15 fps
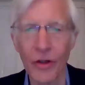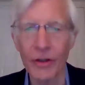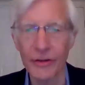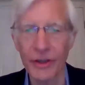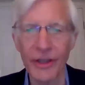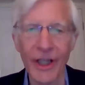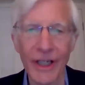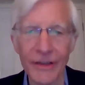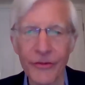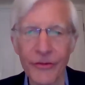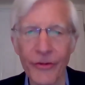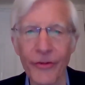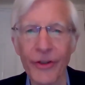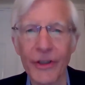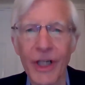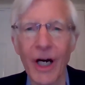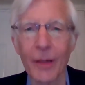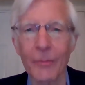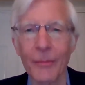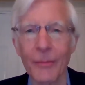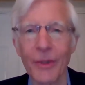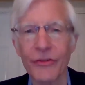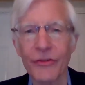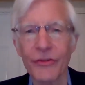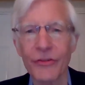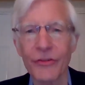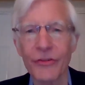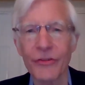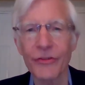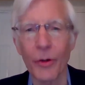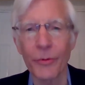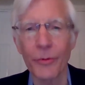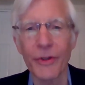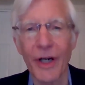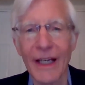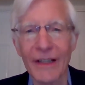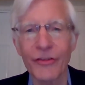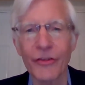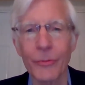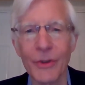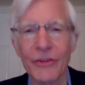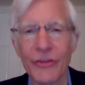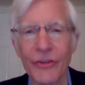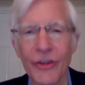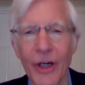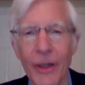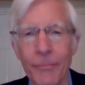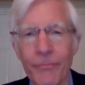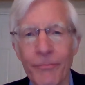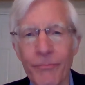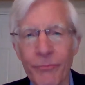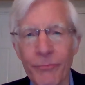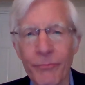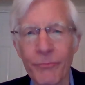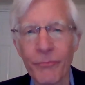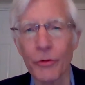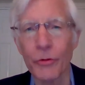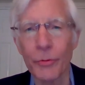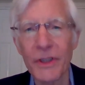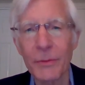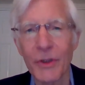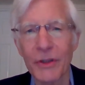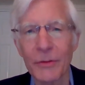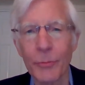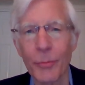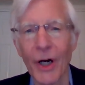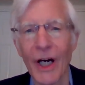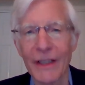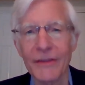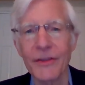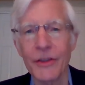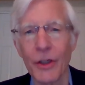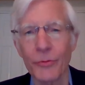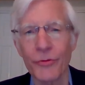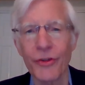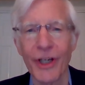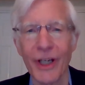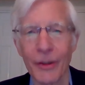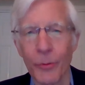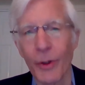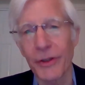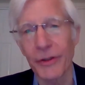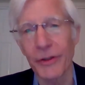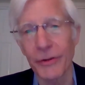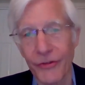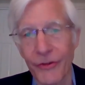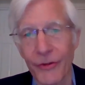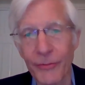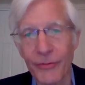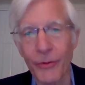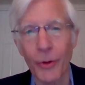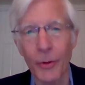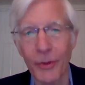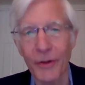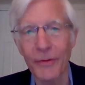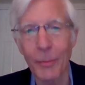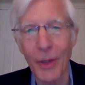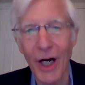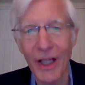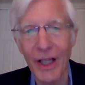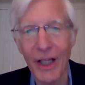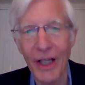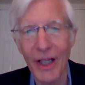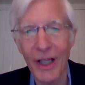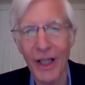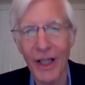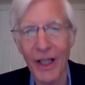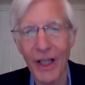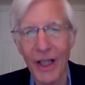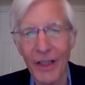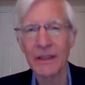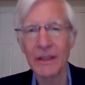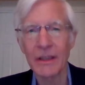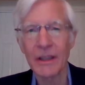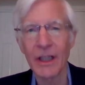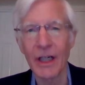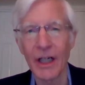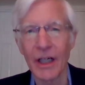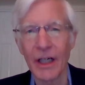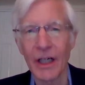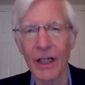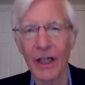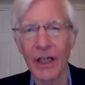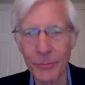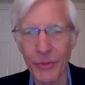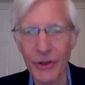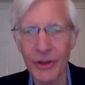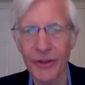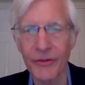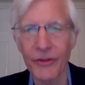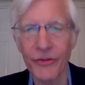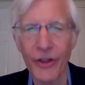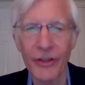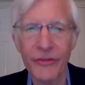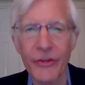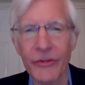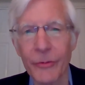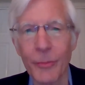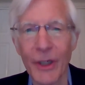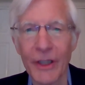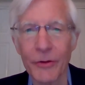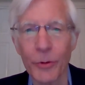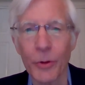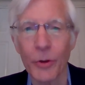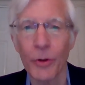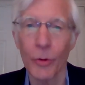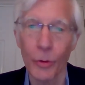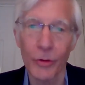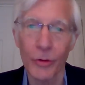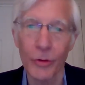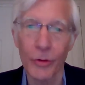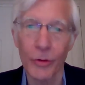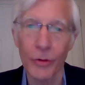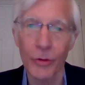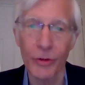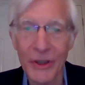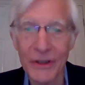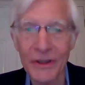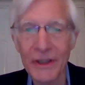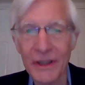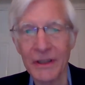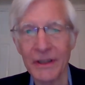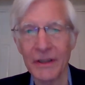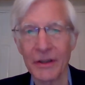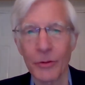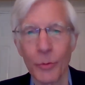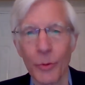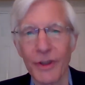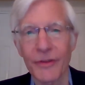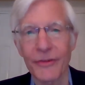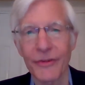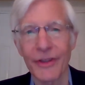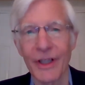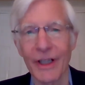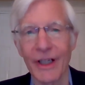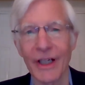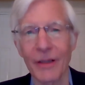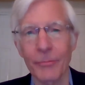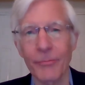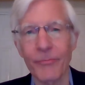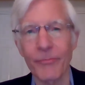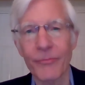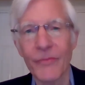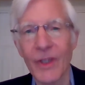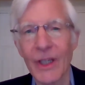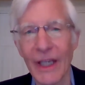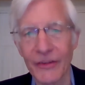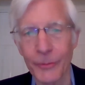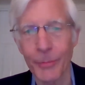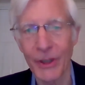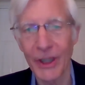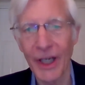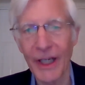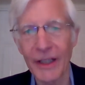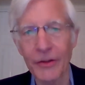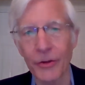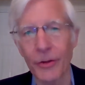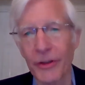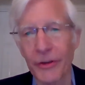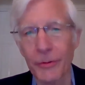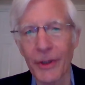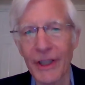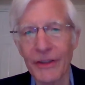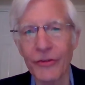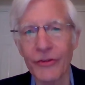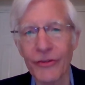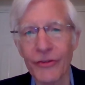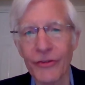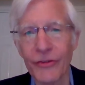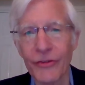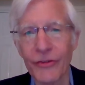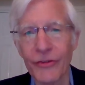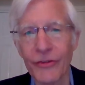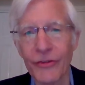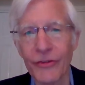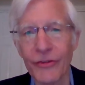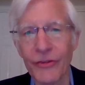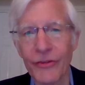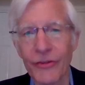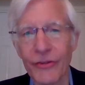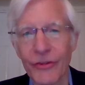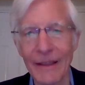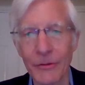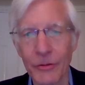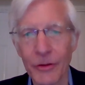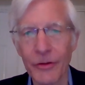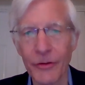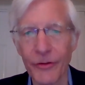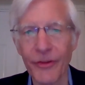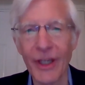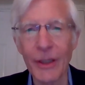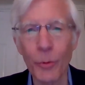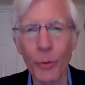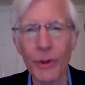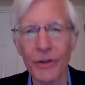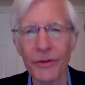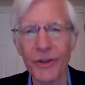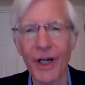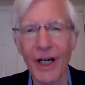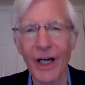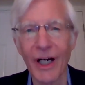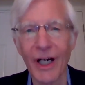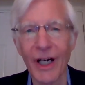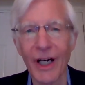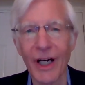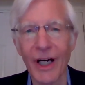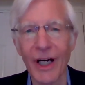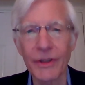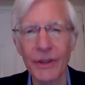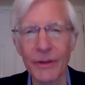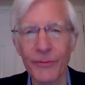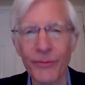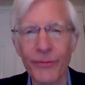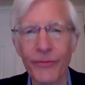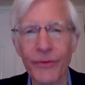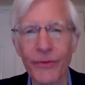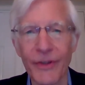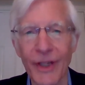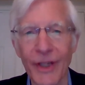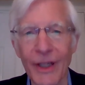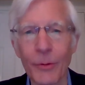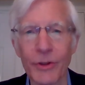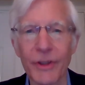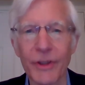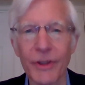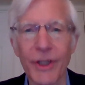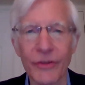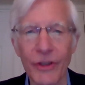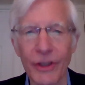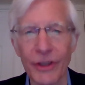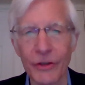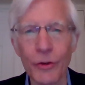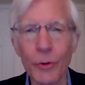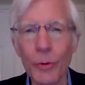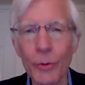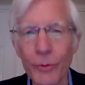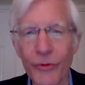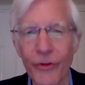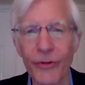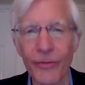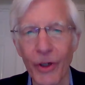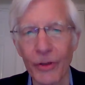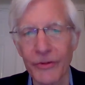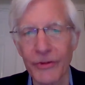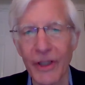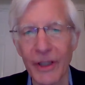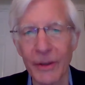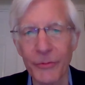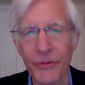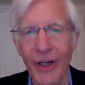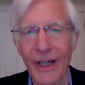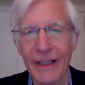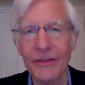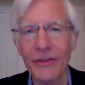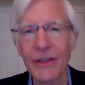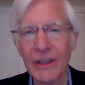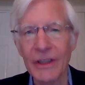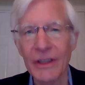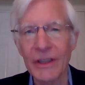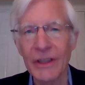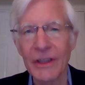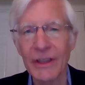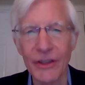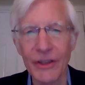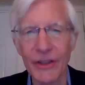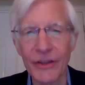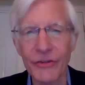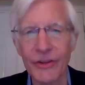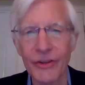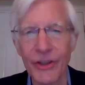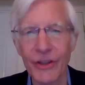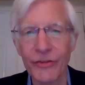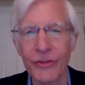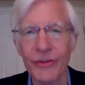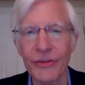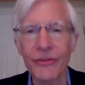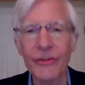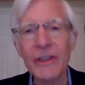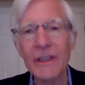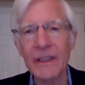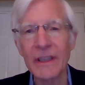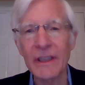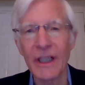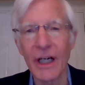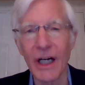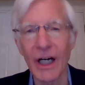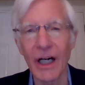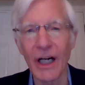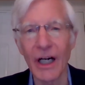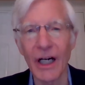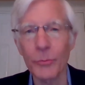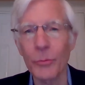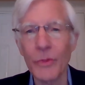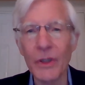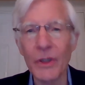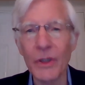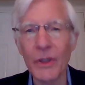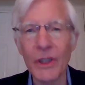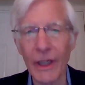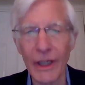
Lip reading: along the lines of the comments. There has to be some agreement by DOJ, whether it's in the form of a policy statement in the Justice Manual or an agreement with SBA or other agencies that they will not use the False Claims Act in these conditions, and